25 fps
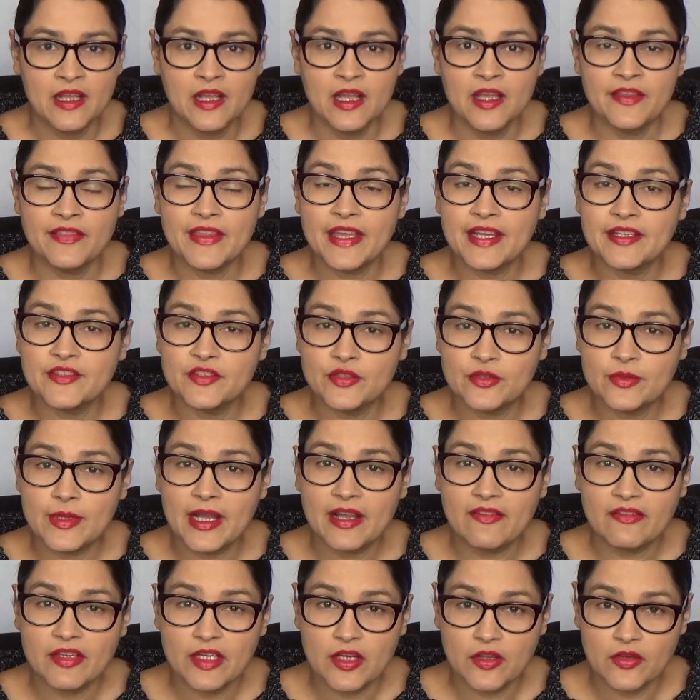they do
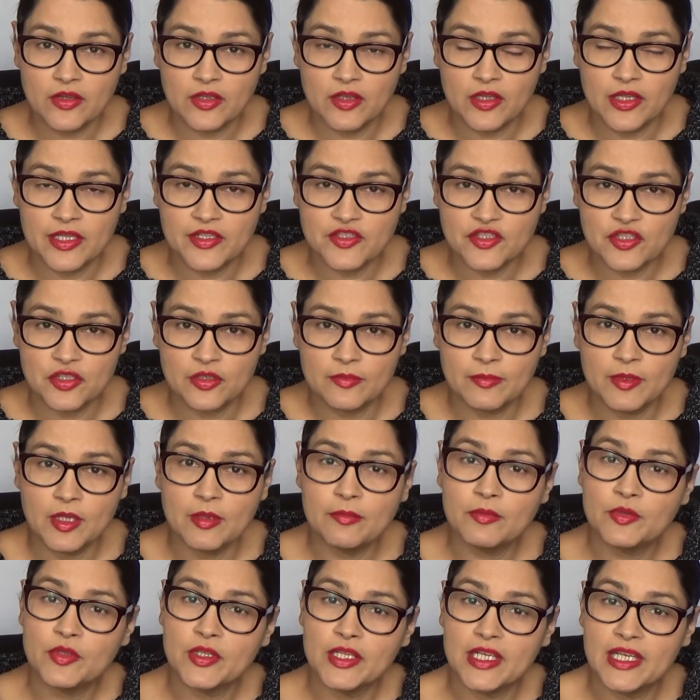have an online shop. I'll
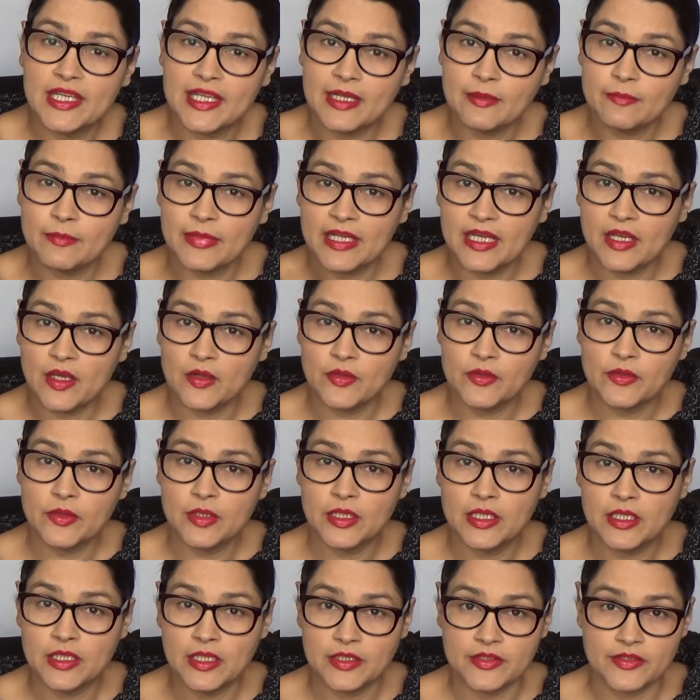put a link below.
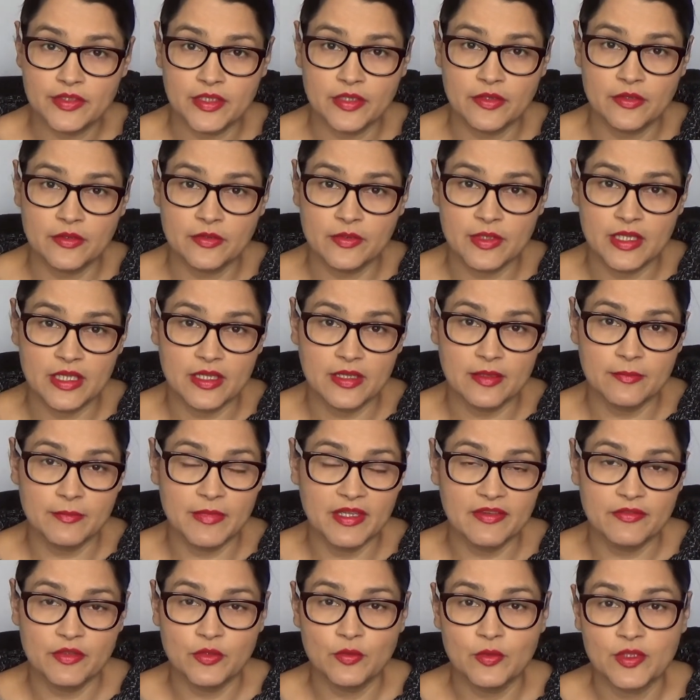So
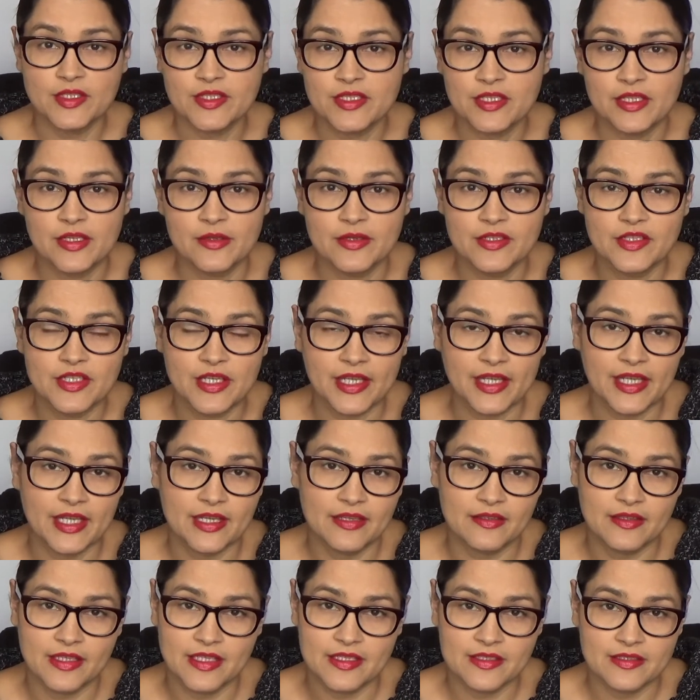if you want to go and check
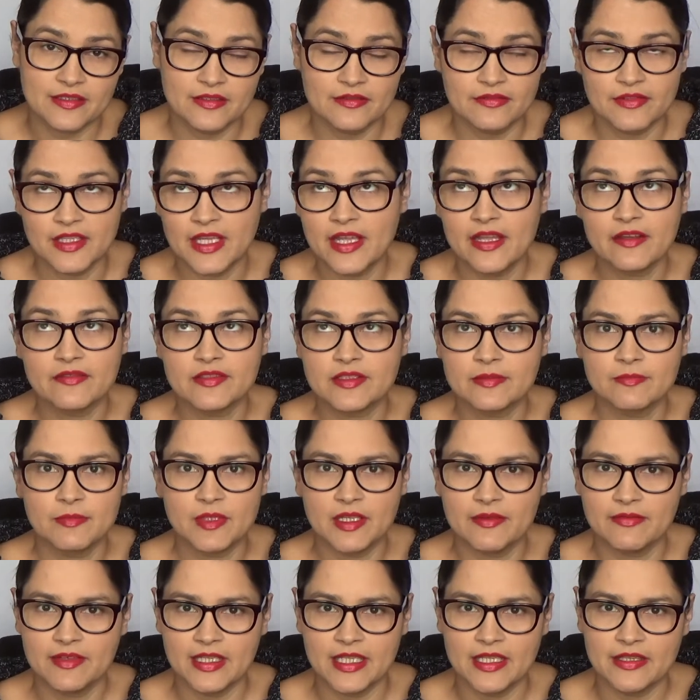out their stuff, they have some
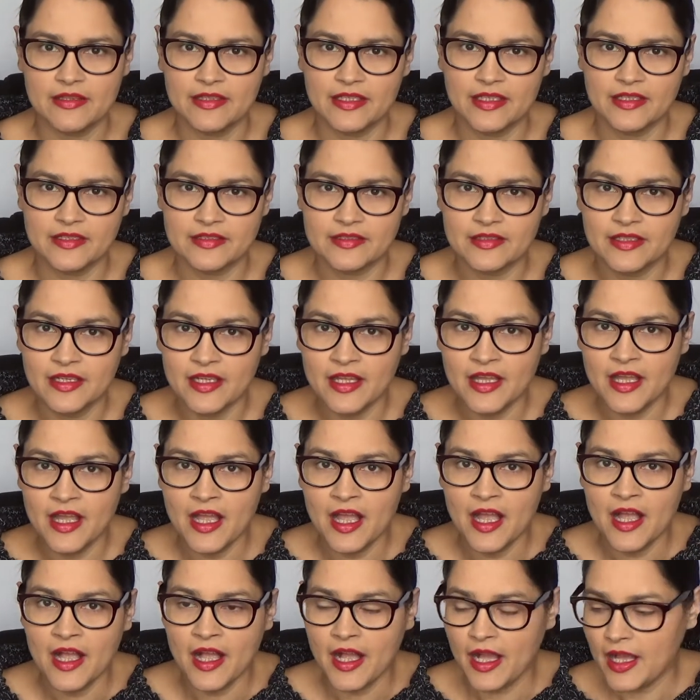lovely things.
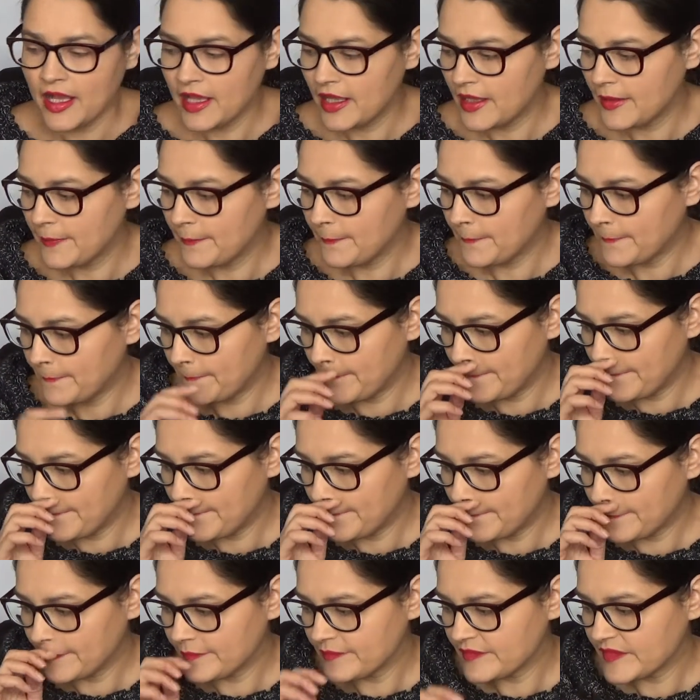
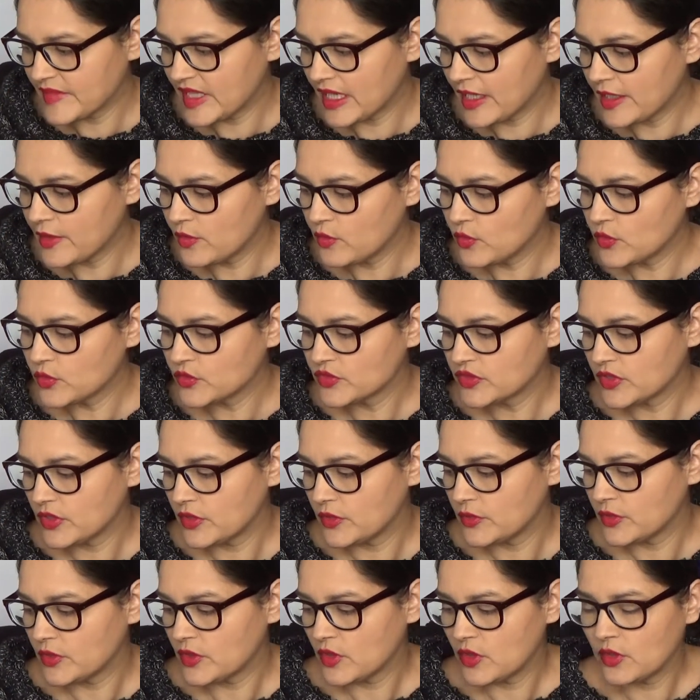I
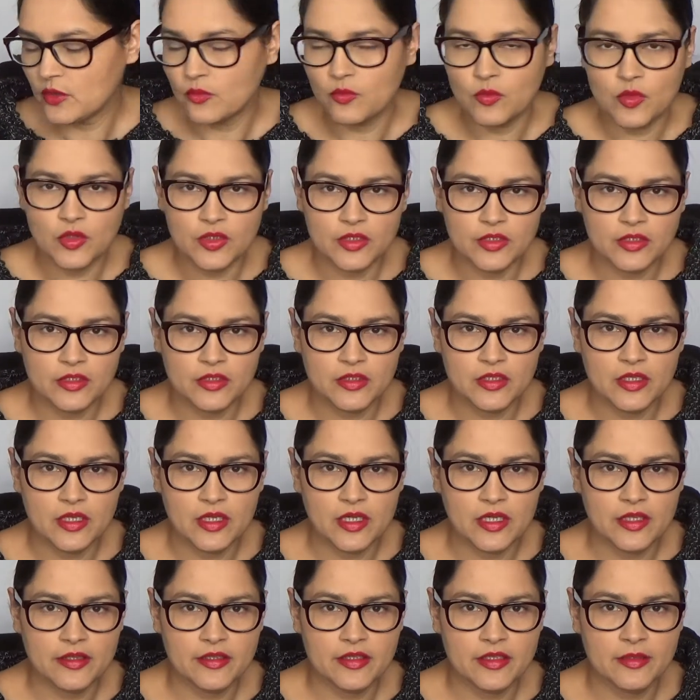also got one
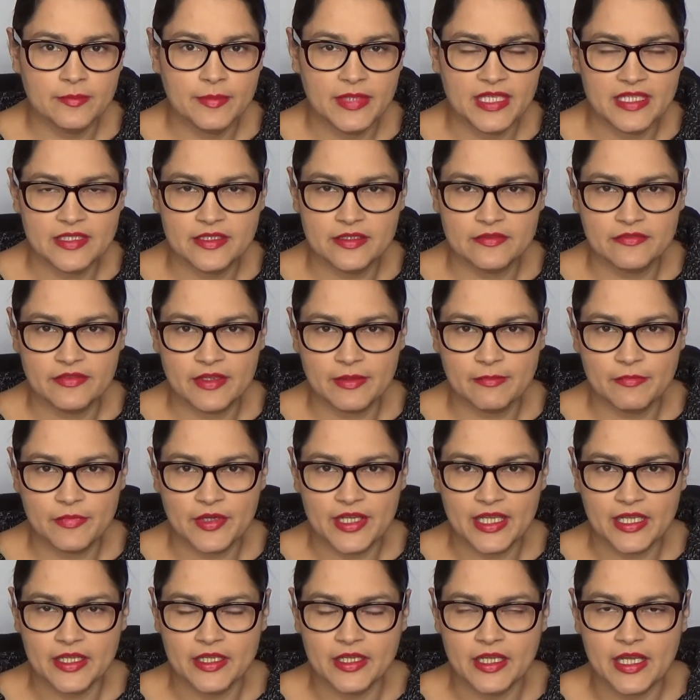other piece of
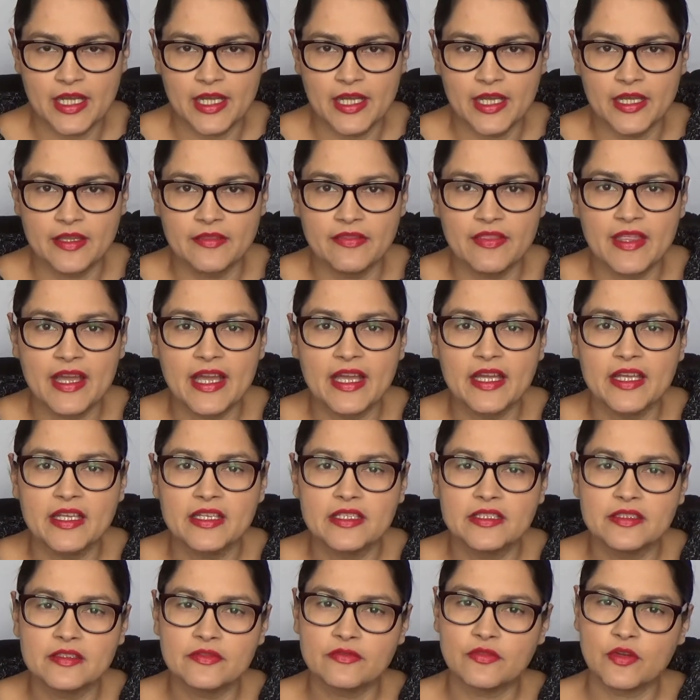fabric, and that
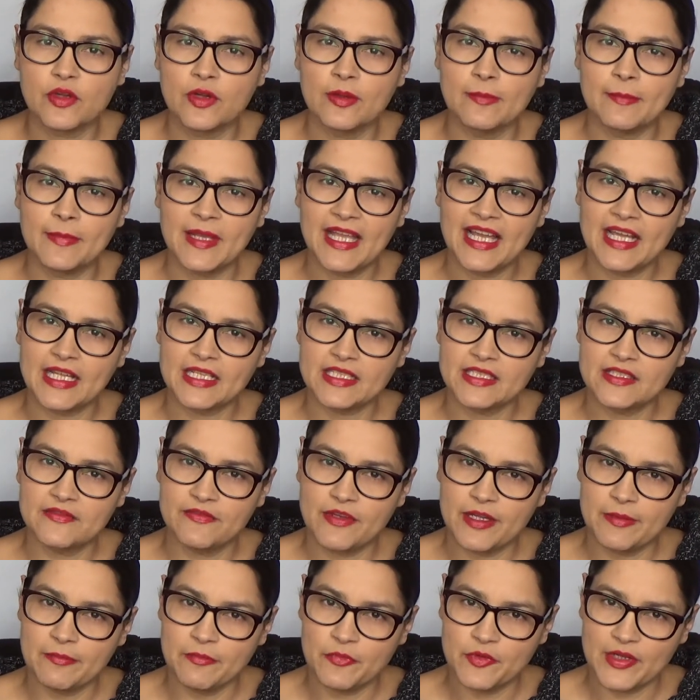is from Kat's
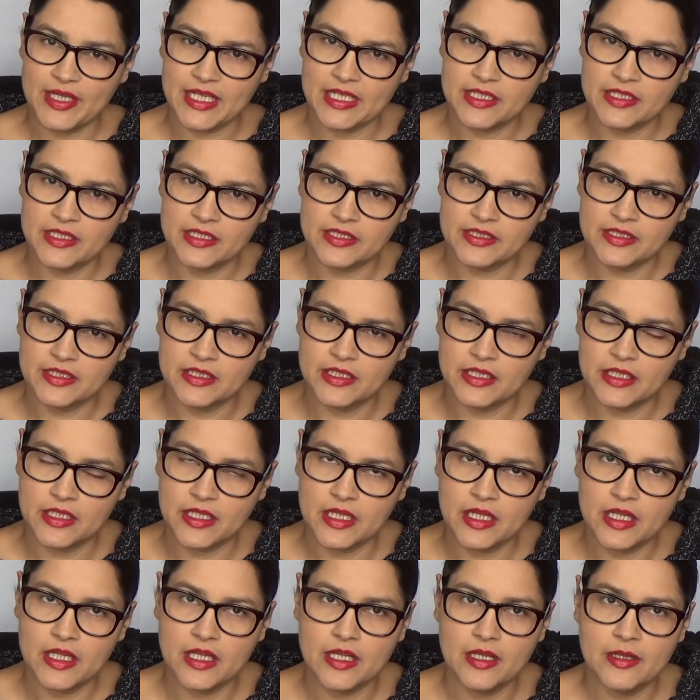Fabrics
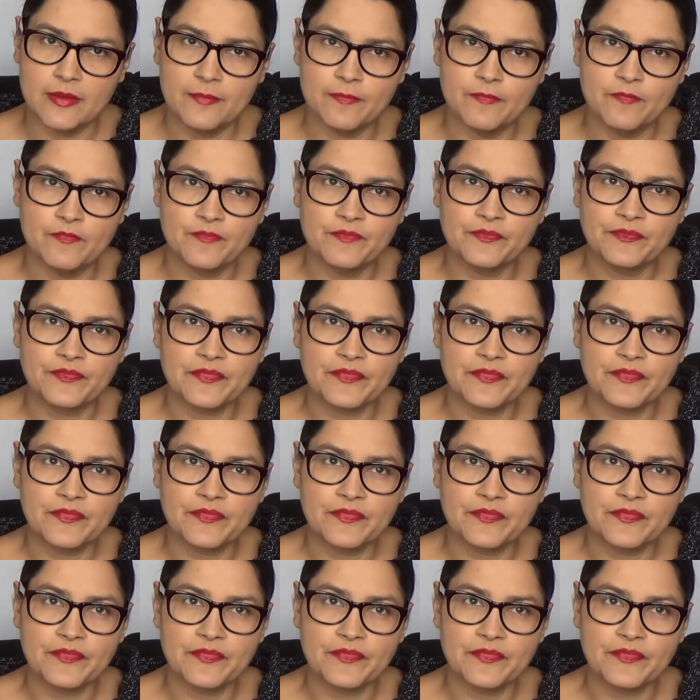on